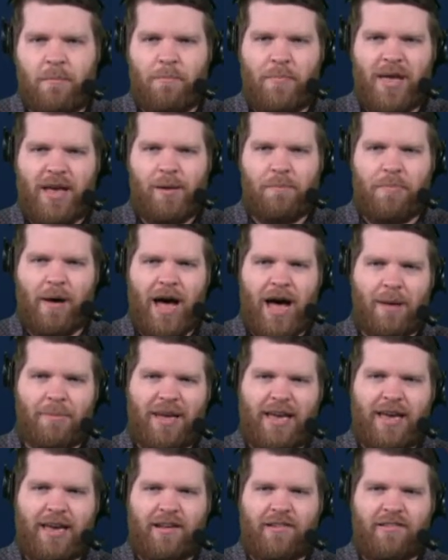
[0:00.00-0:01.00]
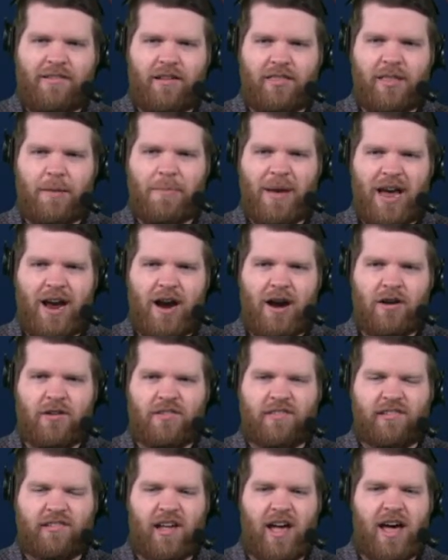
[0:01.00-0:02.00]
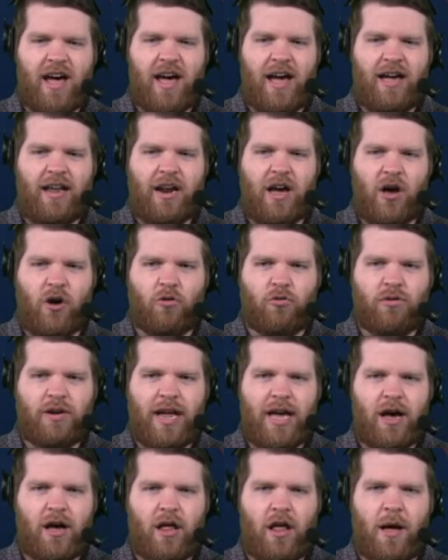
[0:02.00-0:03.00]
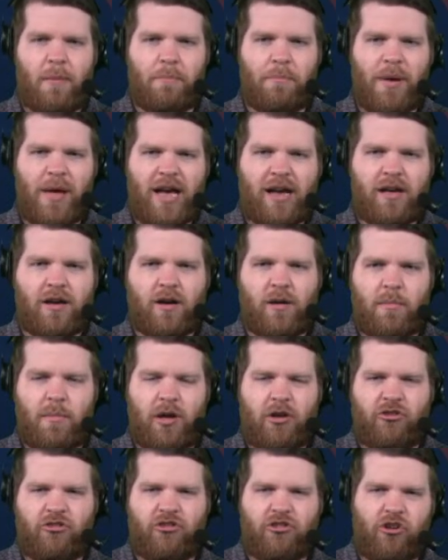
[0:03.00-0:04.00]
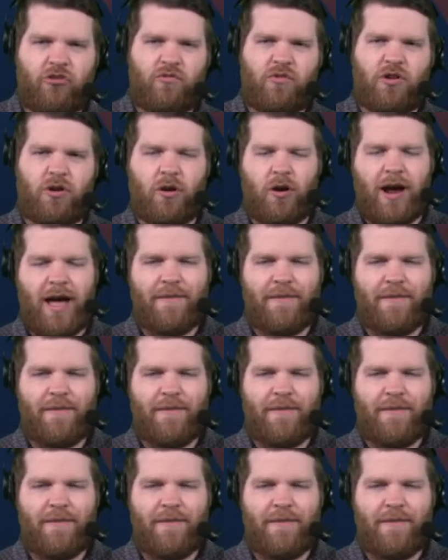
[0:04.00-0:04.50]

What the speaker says: Big Bobby, should the Bears sign Odell Beckham Jr.?